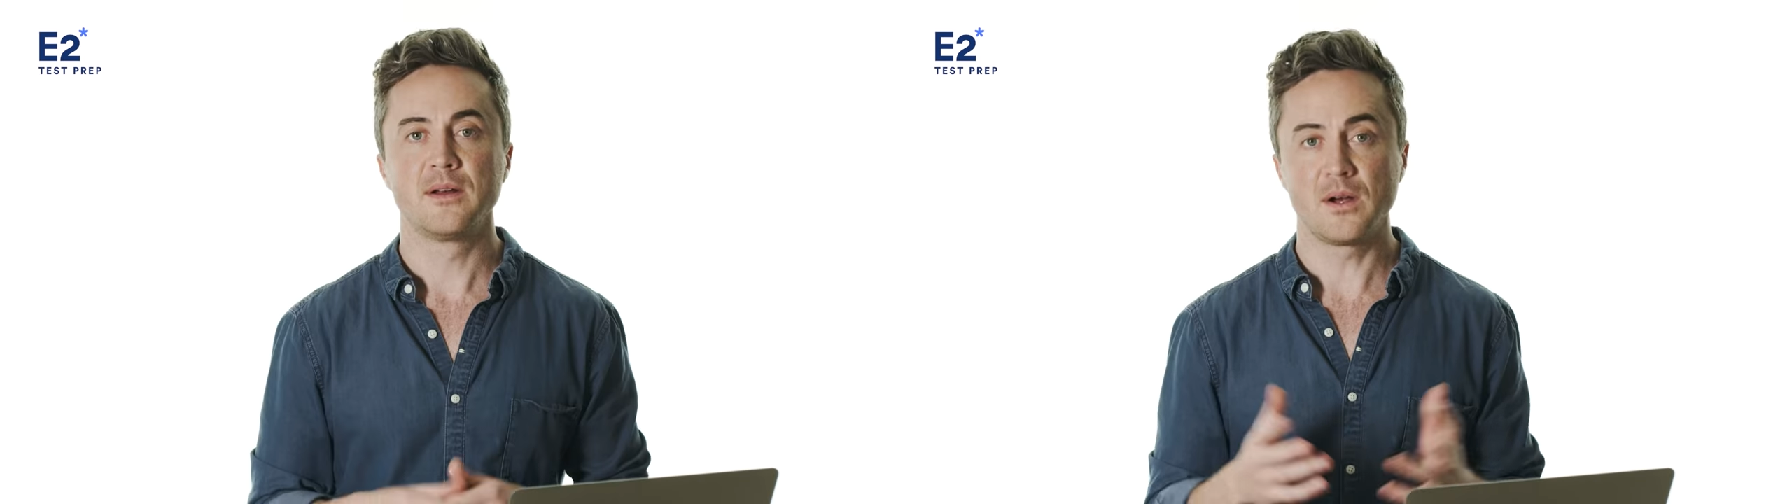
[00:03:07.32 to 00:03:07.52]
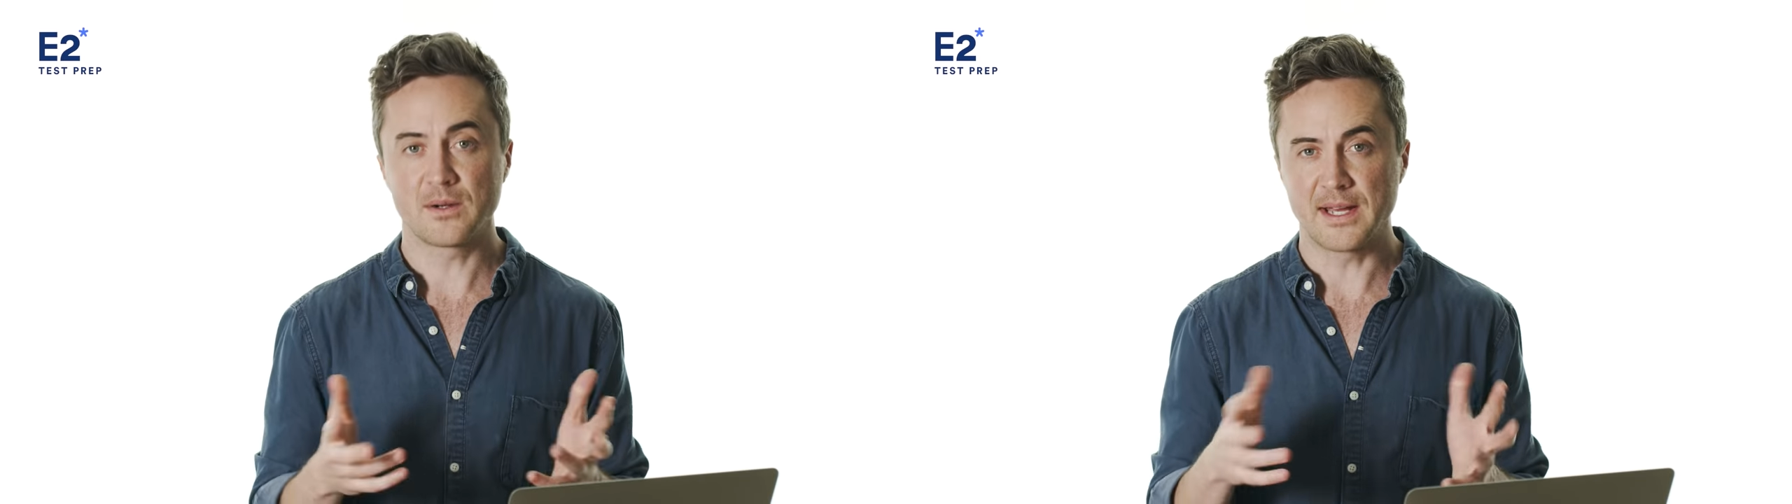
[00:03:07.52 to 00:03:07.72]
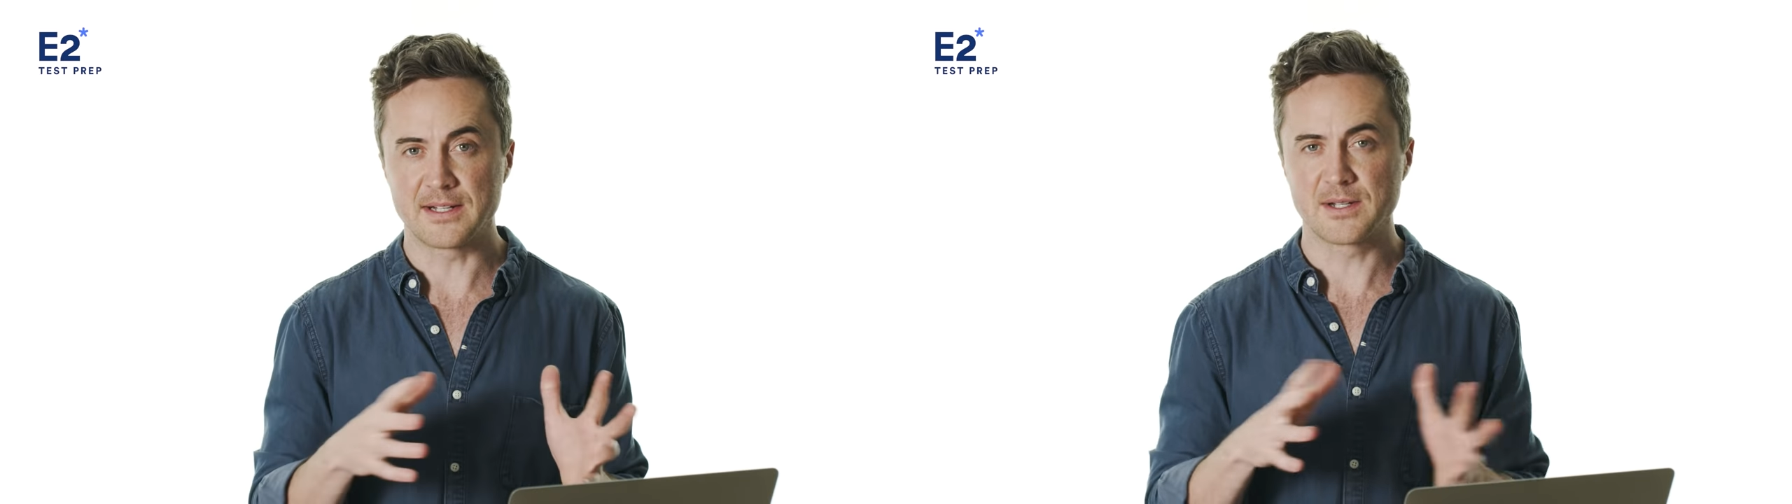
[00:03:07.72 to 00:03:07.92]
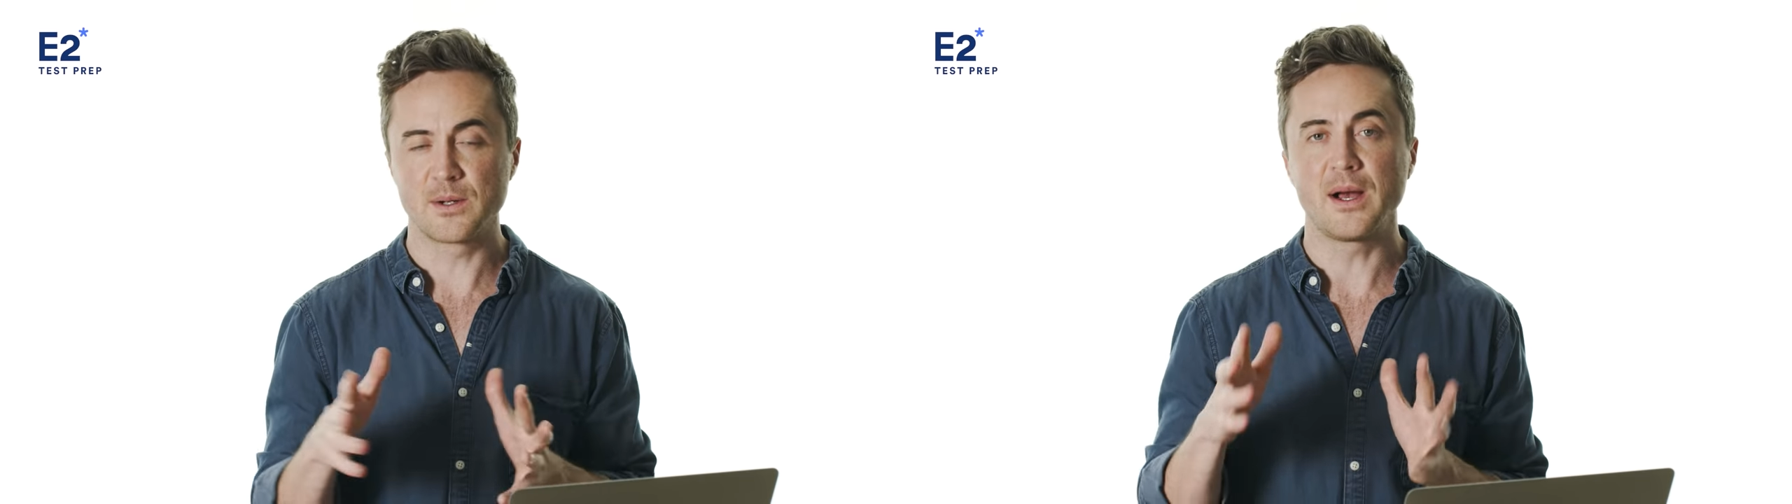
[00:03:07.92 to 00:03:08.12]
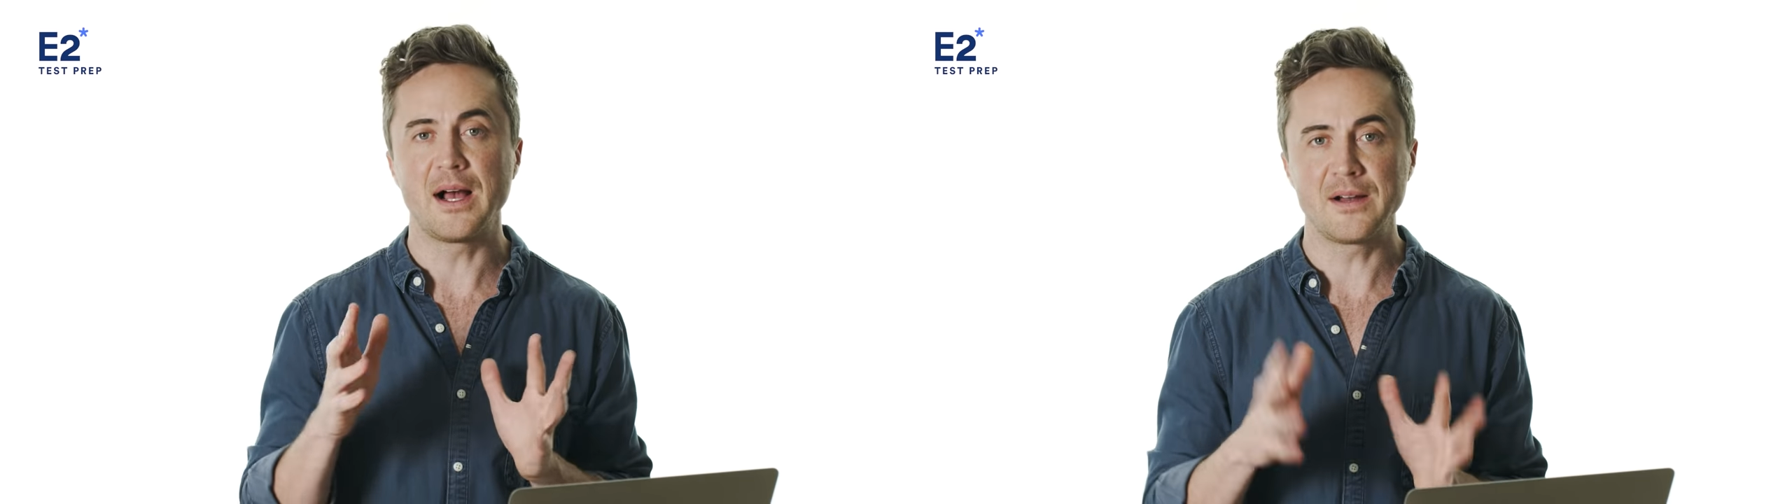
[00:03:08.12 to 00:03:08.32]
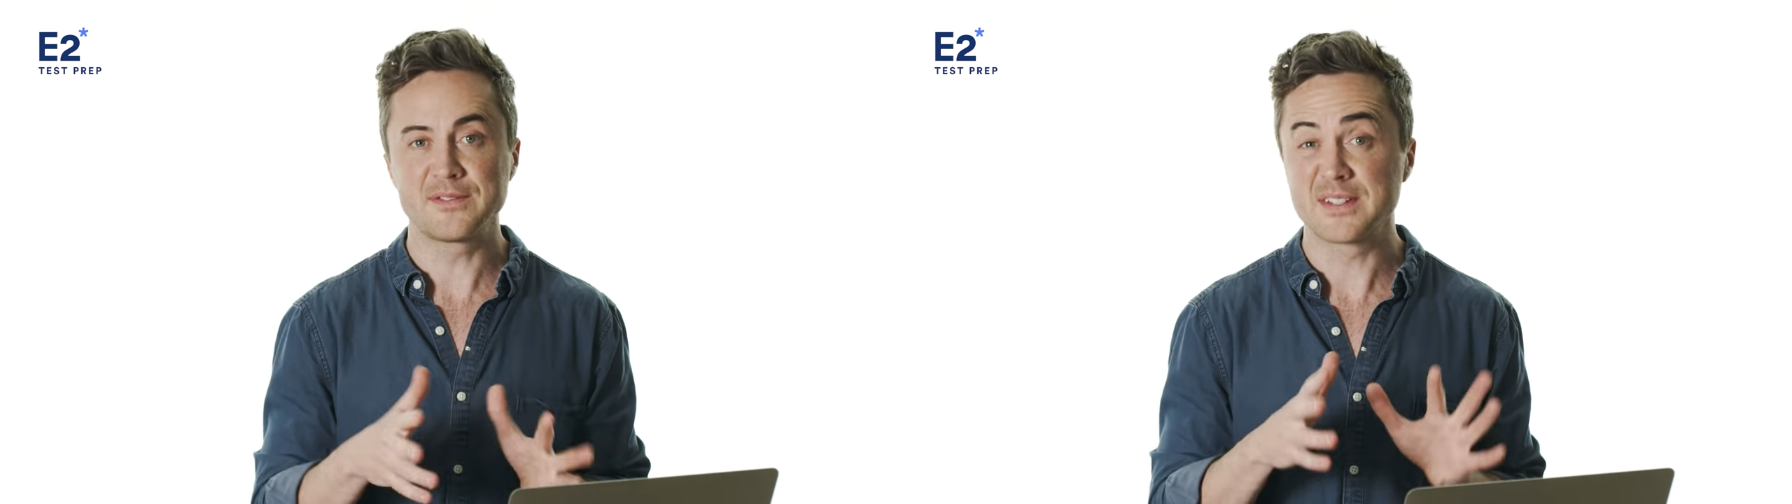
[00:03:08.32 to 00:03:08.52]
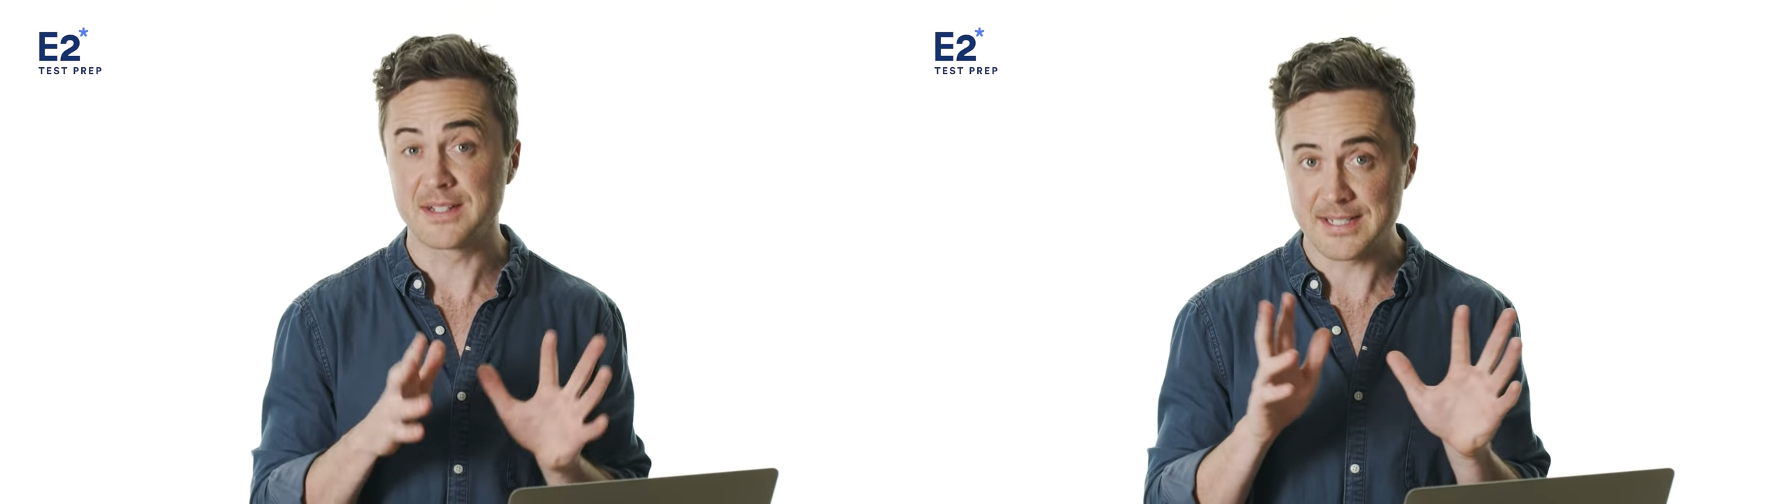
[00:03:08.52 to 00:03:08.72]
Okay, so after